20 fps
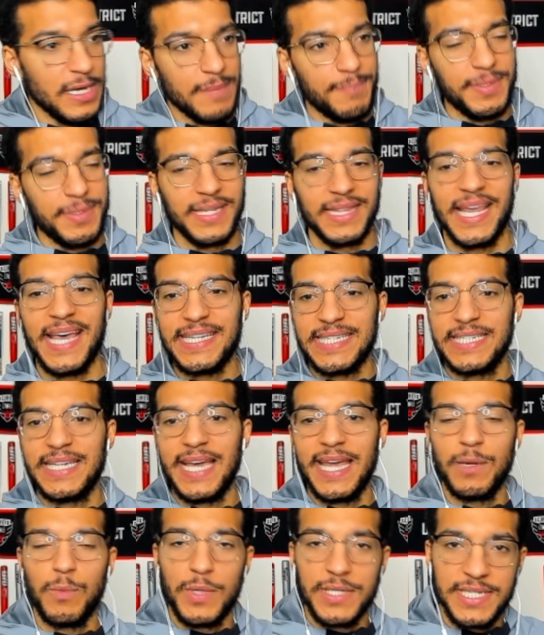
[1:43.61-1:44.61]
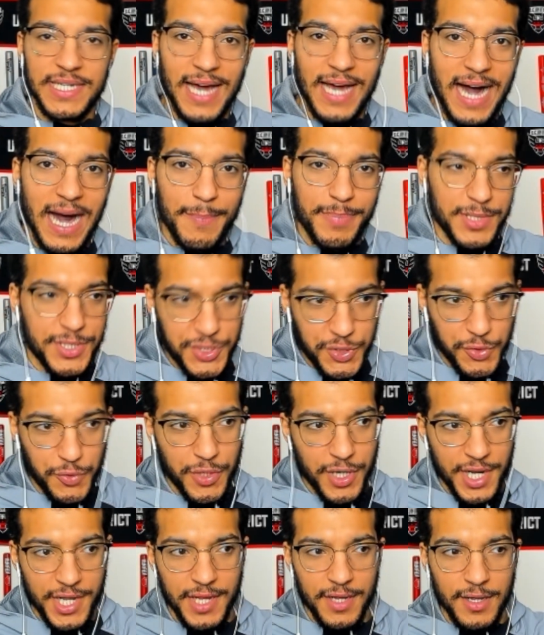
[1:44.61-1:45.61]
but last night was an
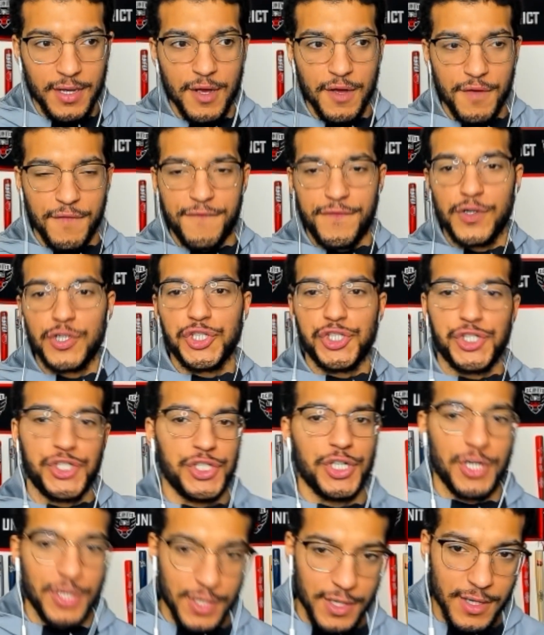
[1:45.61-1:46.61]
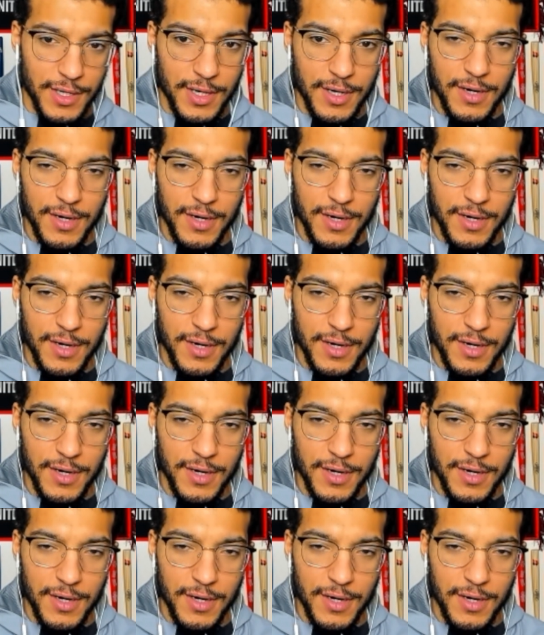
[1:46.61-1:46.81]
opportunity for sure